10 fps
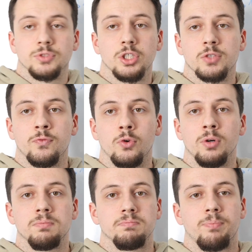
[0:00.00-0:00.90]
just
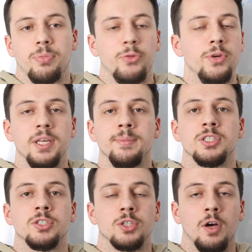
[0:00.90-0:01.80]
for 3
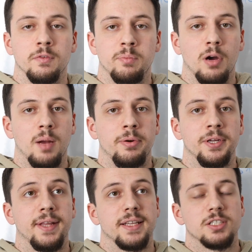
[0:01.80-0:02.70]
images of a
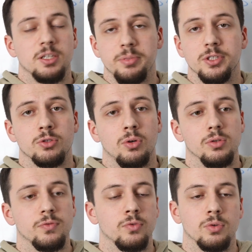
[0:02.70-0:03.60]
property that's going to be
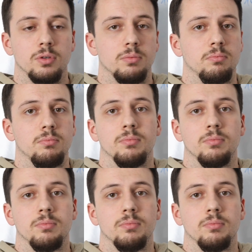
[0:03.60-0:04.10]
sold for